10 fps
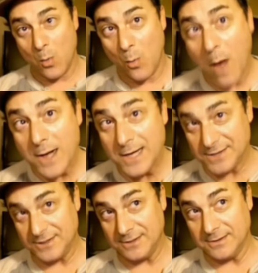What
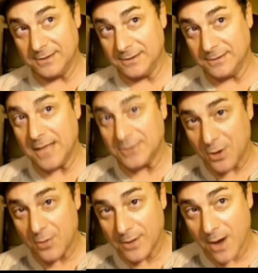is it that's
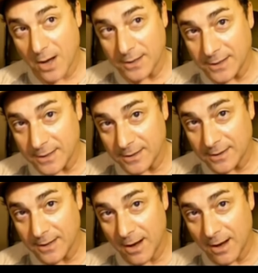going on here